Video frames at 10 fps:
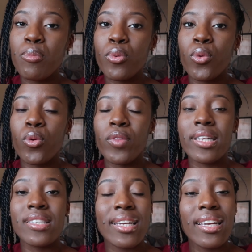people
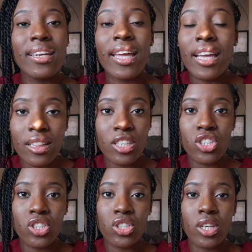that study in
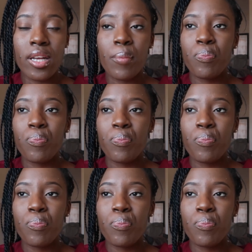English.